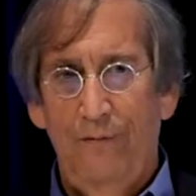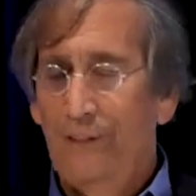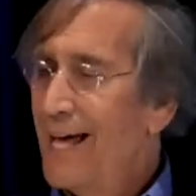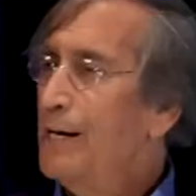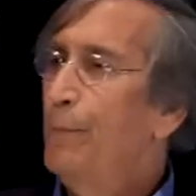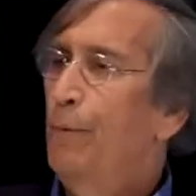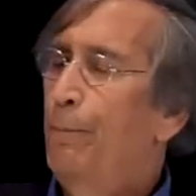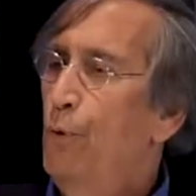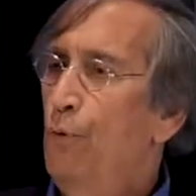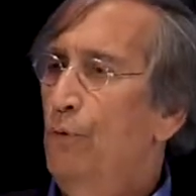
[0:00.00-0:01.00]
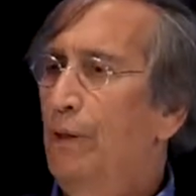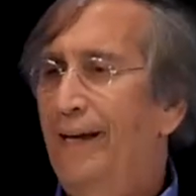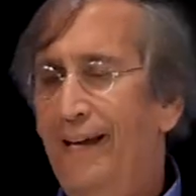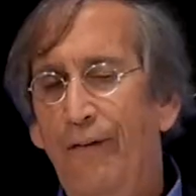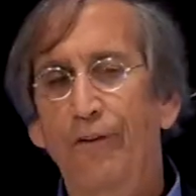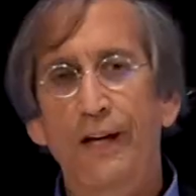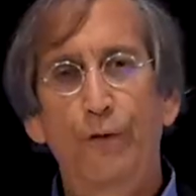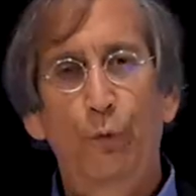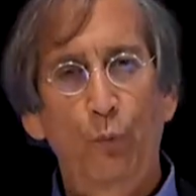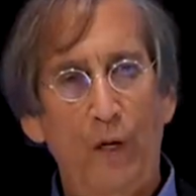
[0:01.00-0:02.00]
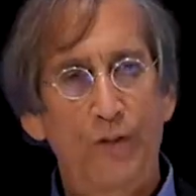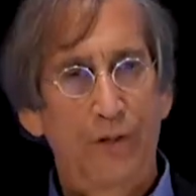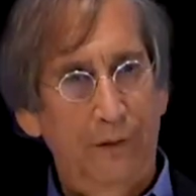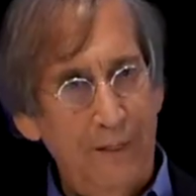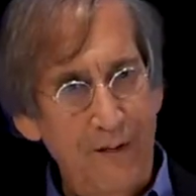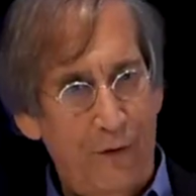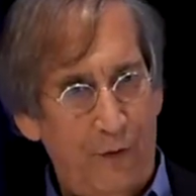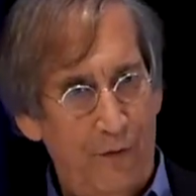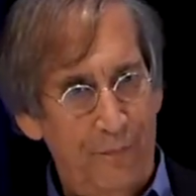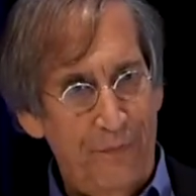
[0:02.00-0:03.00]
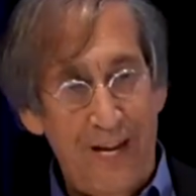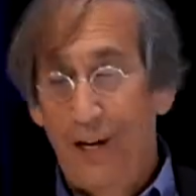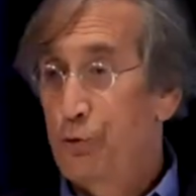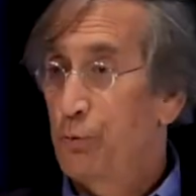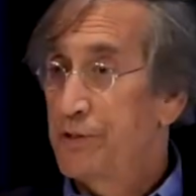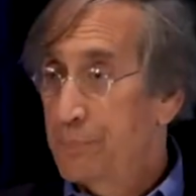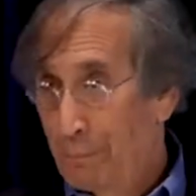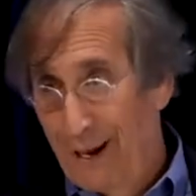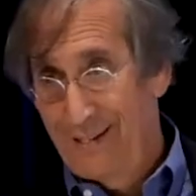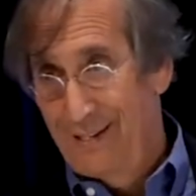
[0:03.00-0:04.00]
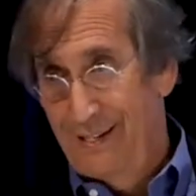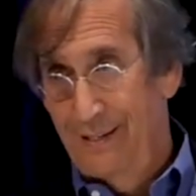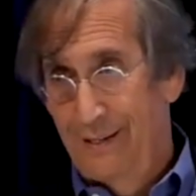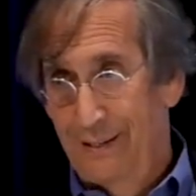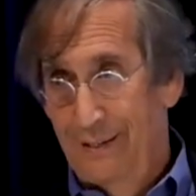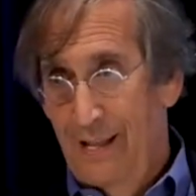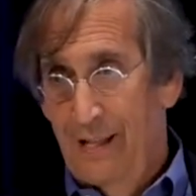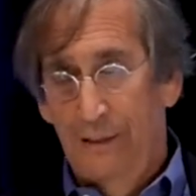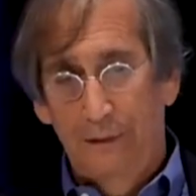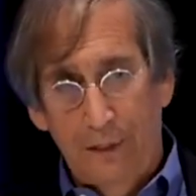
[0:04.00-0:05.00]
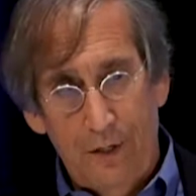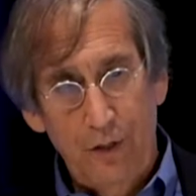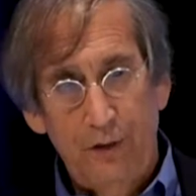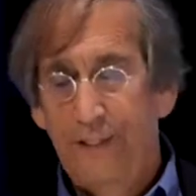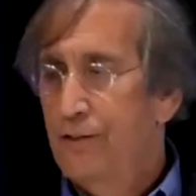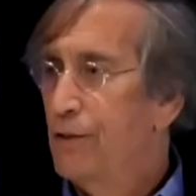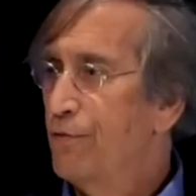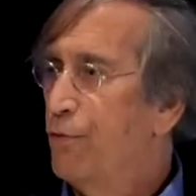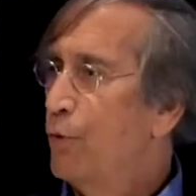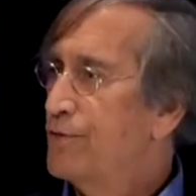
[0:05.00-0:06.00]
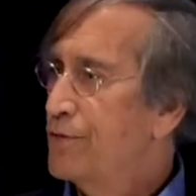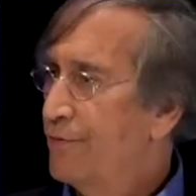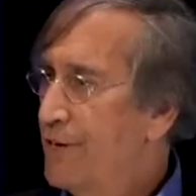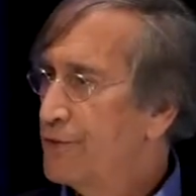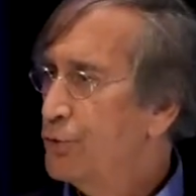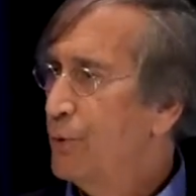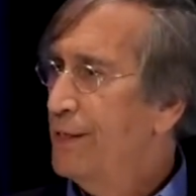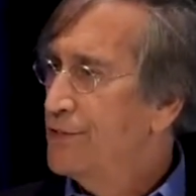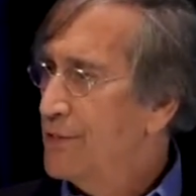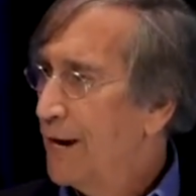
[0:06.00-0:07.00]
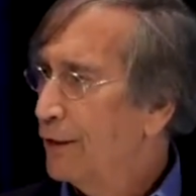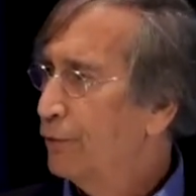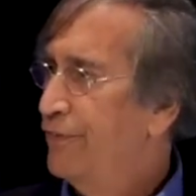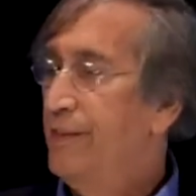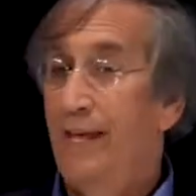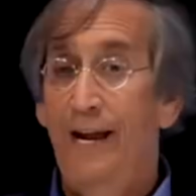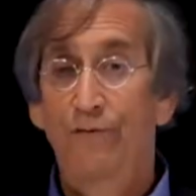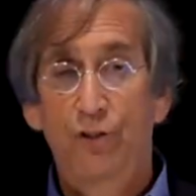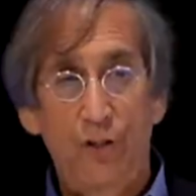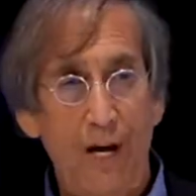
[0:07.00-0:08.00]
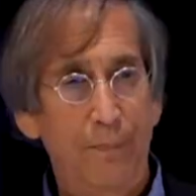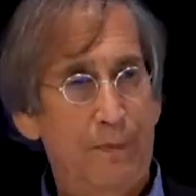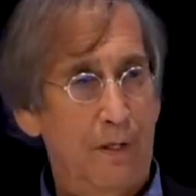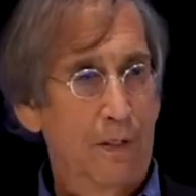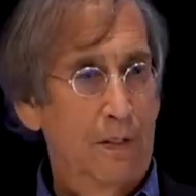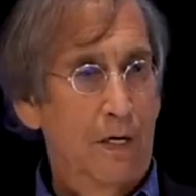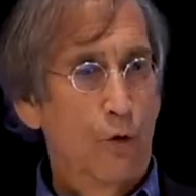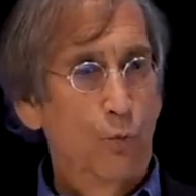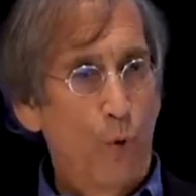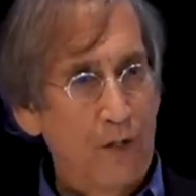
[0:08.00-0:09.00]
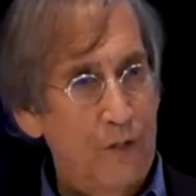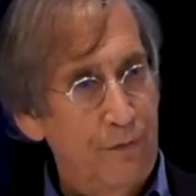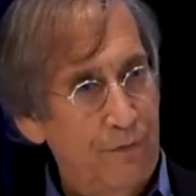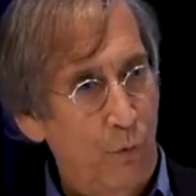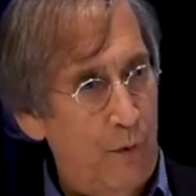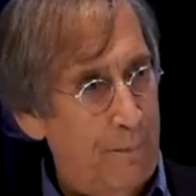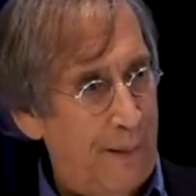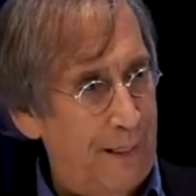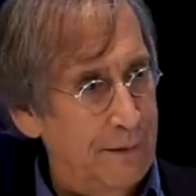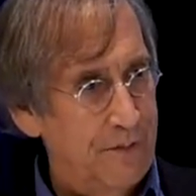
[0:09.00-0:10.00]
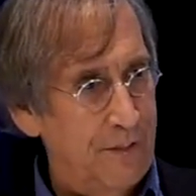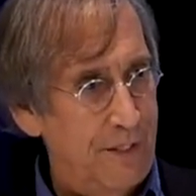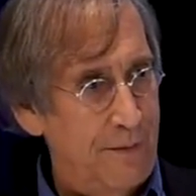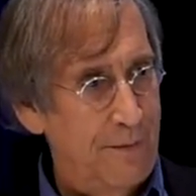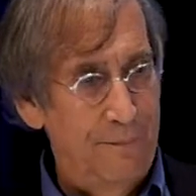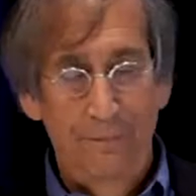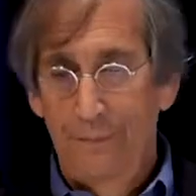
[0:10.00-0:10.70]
Vladimir Putin, like every other Russian leader, is responding largely to the forces of history and geography that have shaped Russian foreign policy.